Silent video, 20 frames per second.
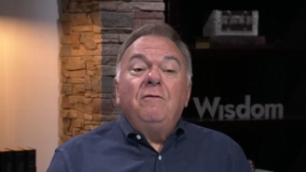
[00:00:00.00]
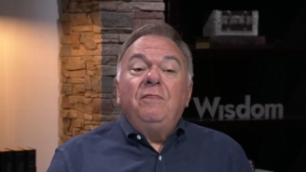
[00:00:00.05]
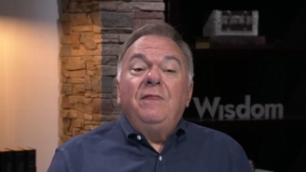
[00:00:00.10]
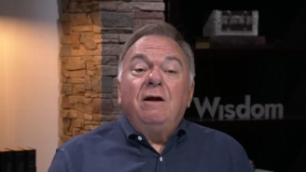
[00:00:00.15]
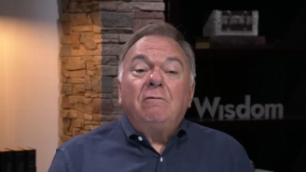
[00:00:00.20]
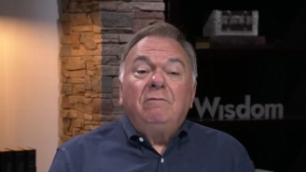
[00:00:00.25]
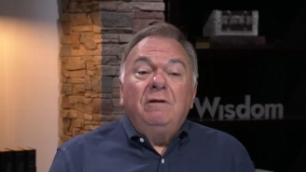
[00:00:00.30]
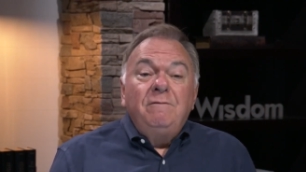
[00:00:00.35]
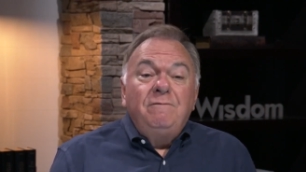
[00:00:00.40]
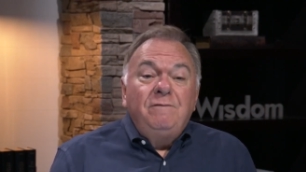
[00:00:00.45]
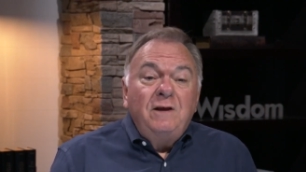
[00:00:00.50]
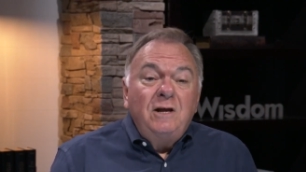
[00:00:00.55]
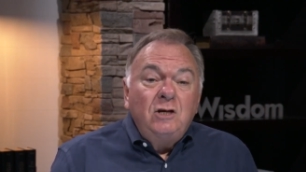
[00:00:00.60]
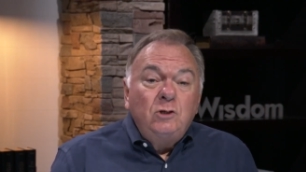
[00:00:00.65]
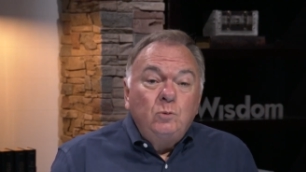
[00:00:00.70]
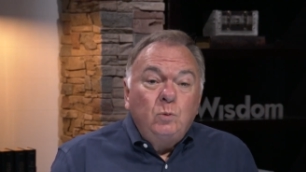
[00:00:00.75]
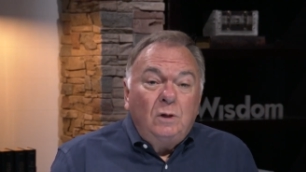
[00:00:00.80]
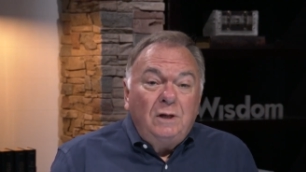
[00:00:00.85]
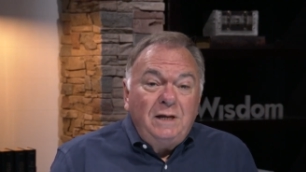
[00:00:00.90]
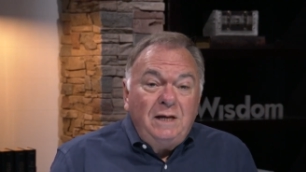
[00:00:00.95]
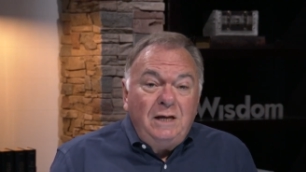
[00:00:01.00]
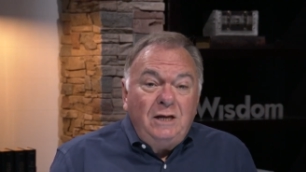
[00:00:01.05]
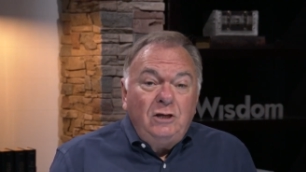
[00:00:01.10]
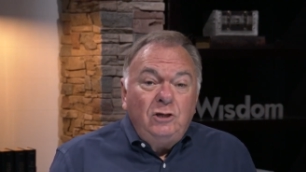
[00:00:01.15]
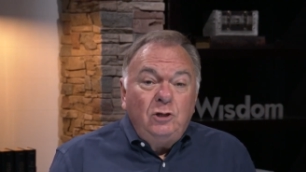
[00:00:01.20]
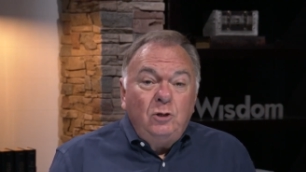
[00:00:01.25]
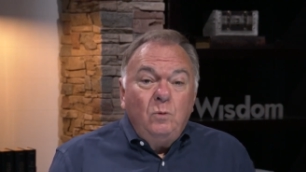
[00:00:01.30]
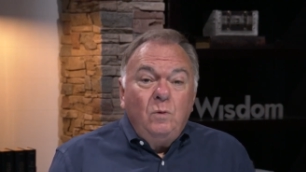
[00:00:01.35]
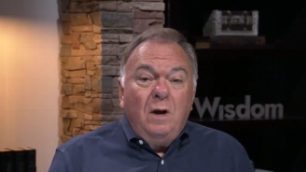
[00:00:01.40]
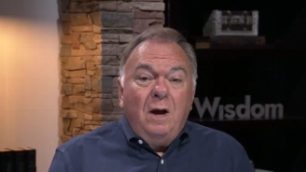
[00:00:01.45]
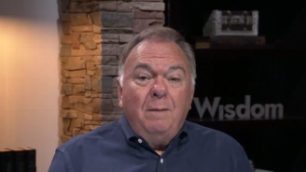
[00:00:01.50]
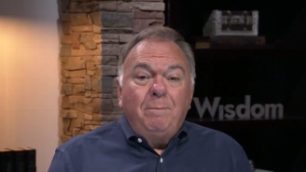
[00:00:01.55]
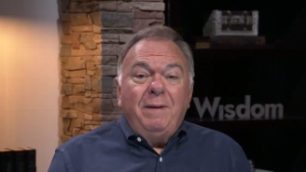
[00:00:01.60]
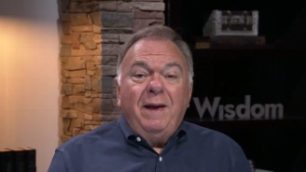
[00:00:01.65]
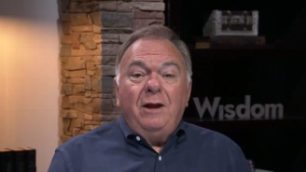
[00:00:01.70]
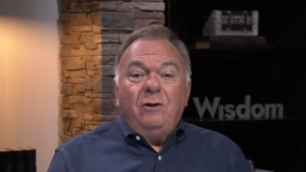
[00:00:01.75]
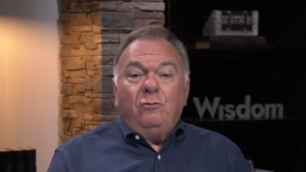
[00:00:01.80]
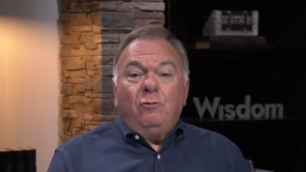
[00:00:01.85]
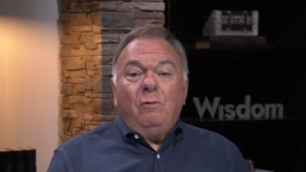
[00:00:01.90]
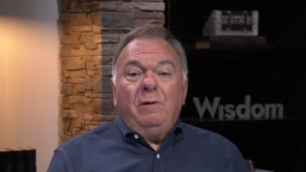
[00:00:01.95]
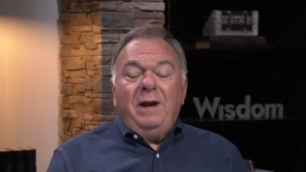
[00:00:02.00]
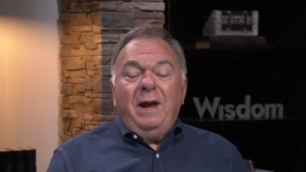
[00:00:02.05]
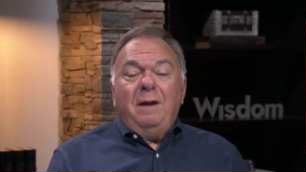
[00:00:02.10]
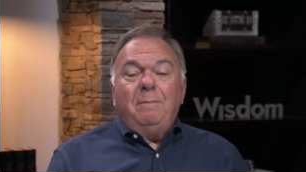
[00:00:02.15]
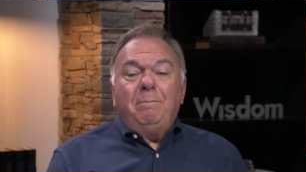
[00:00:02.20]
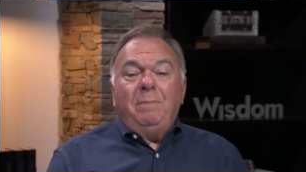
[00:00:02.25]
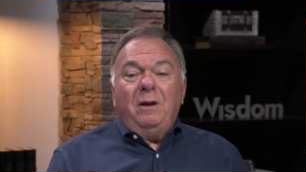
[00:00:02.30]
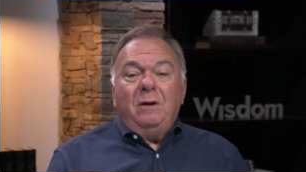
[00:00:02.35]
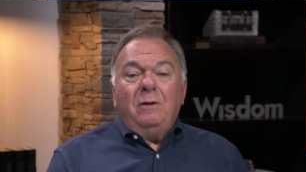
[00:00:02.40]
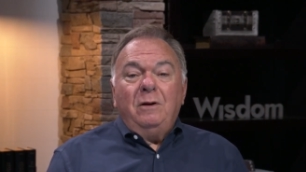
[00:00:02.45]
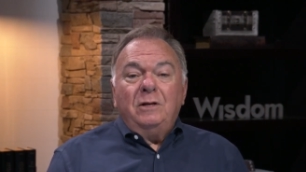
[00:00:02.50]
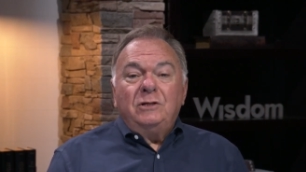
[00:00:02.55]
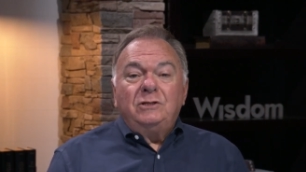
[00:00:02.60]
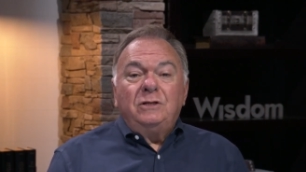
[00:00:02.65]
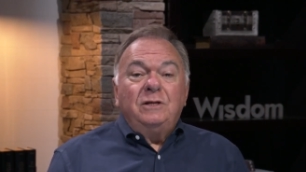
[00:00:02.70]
that revenge will eat you up and create bitterness.